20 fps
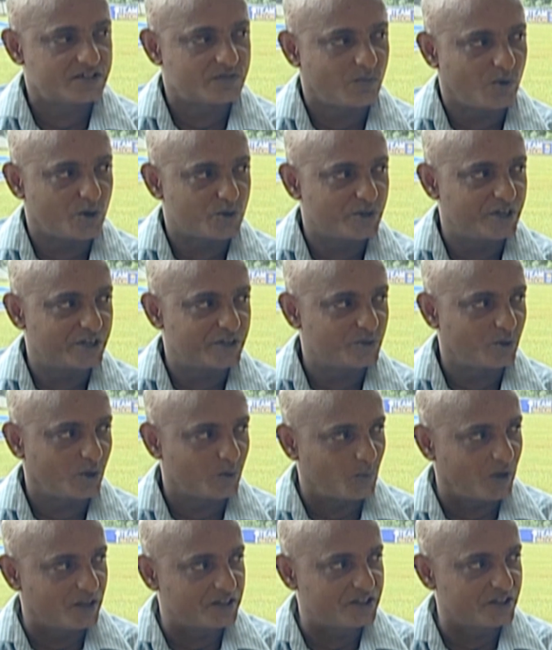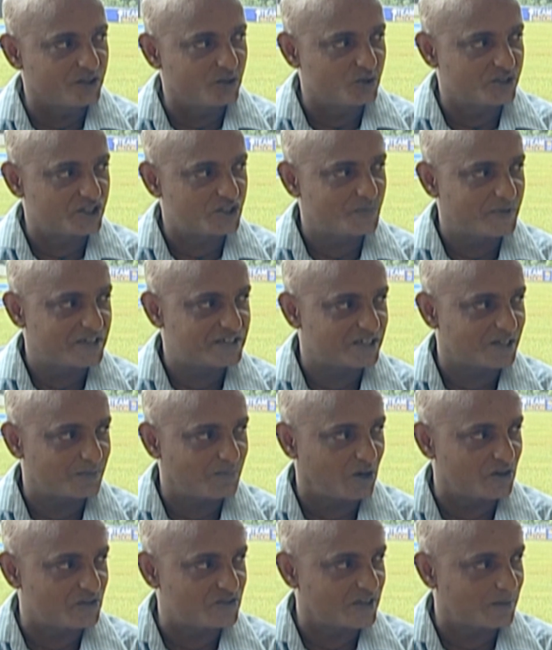want to hit you on one thing. You just mentioned
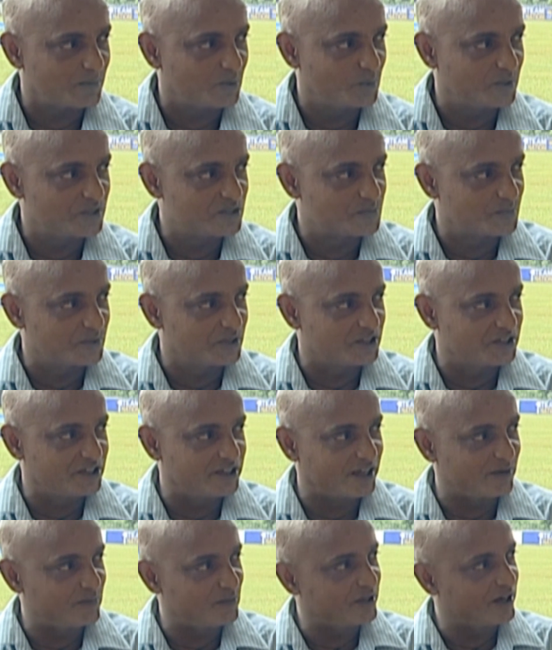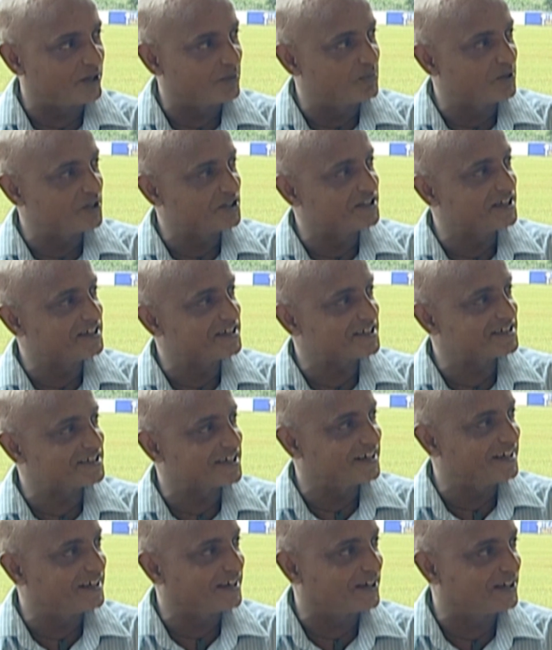about Somerville's birthday, and we had a birthday
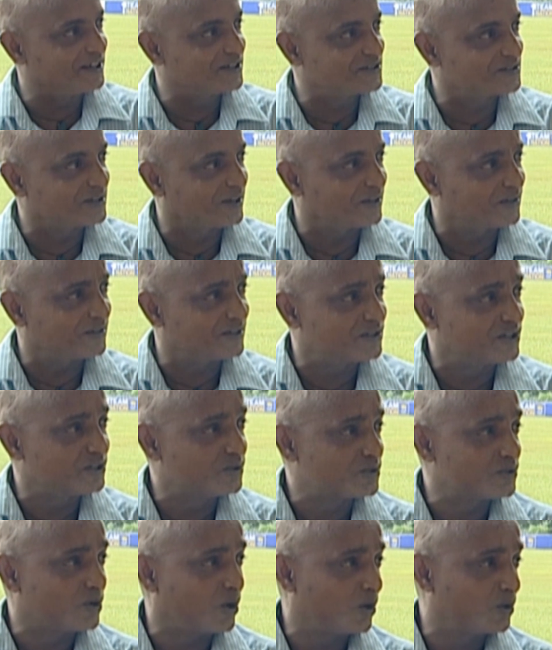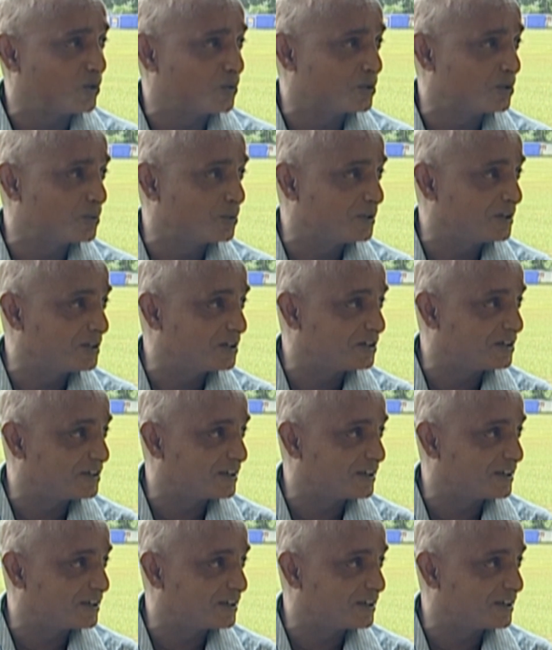yesterday, and it's news all over the world.